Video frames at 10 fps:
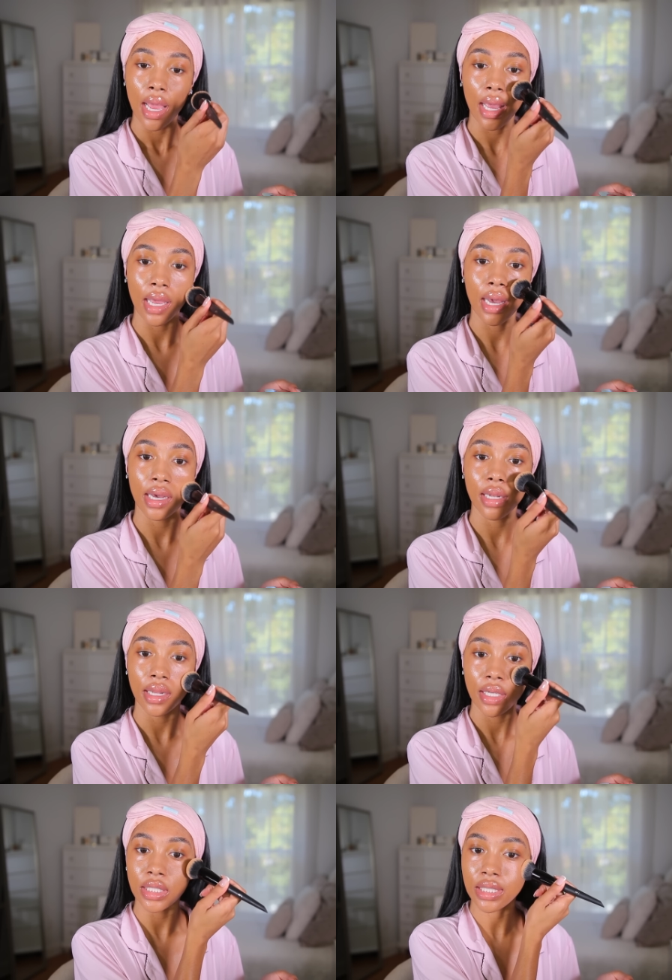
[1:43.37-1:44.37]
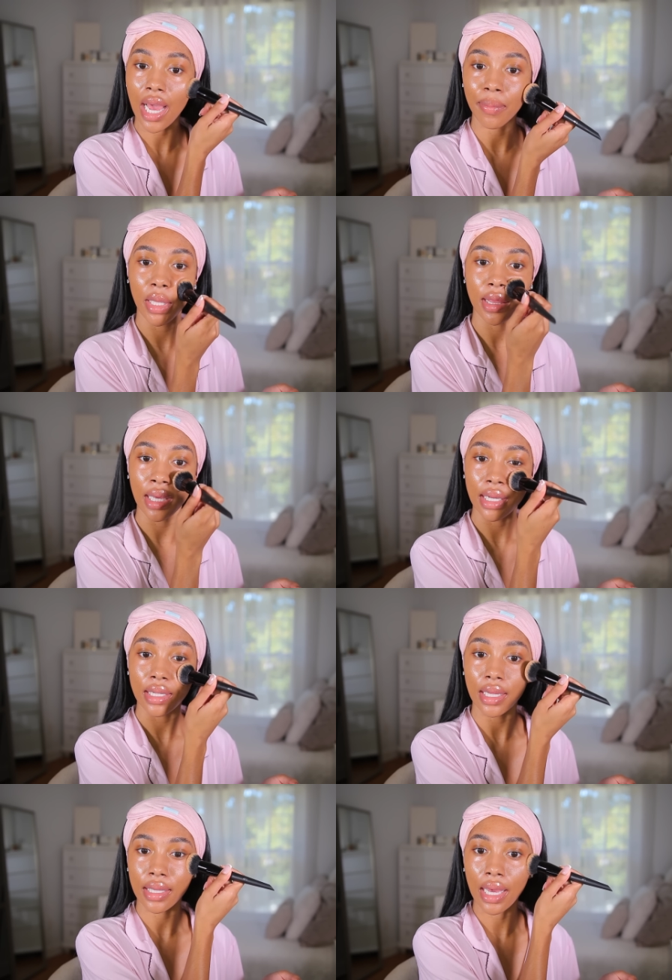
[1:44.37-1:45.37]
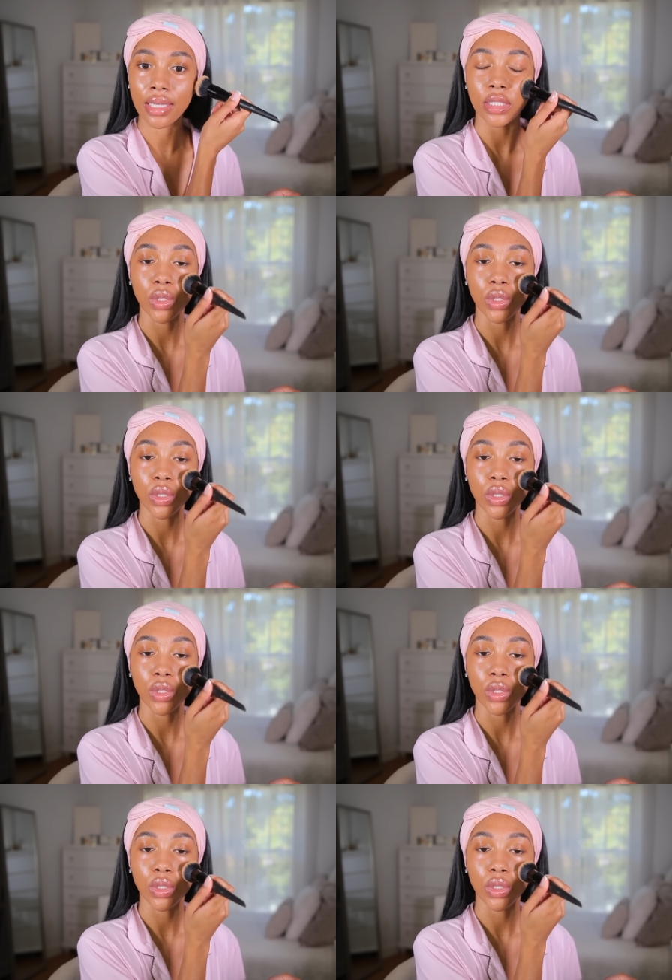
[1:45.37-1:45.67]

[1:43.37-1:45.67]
And it just had me thinking, like, yes,